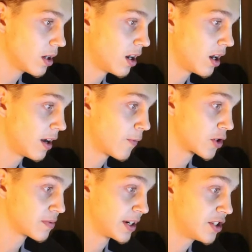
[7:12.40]
uh,
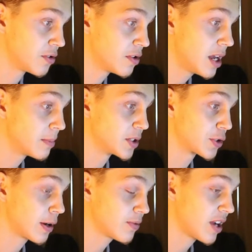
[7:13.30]
verse twenty-two, but the
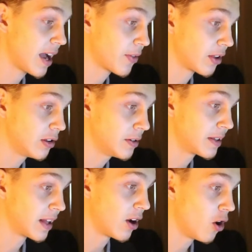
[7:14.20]
scripture hath
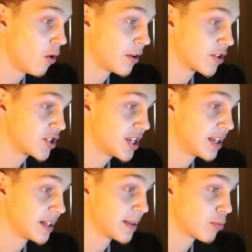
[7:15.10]
included that all under
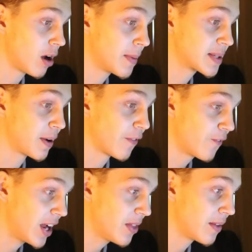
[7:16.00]
sin, that the promise by
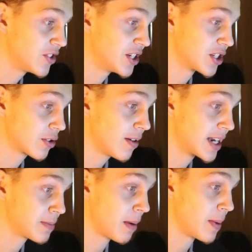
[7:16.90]
faith of Jesus
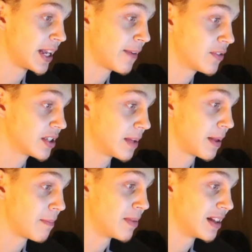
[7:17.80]
Christ might be given to them
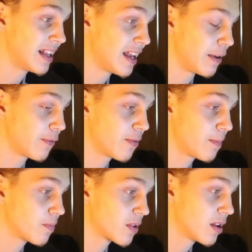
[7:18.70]
that believe.
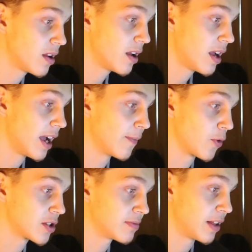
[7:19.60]
And
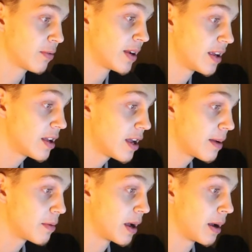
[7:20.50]
verse twenty-three,
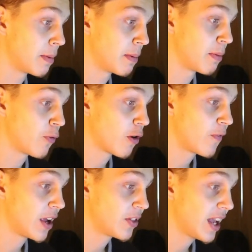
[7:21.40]
but, uh, but before
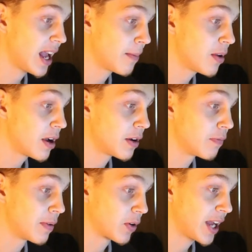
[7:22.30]
faith came,
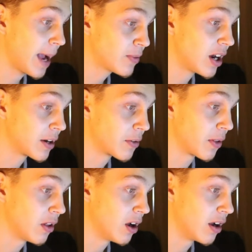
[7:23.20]
we were kept under the
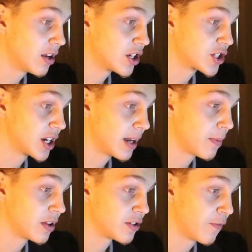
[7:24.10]
law, shut
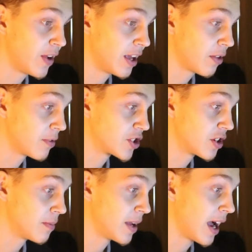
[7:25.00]
up unto faith, which
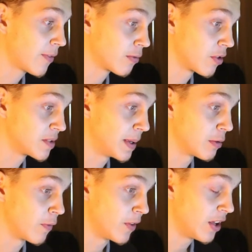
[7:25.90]
should be afterwards be
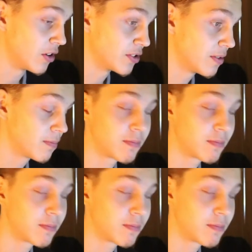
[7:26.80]
revealed.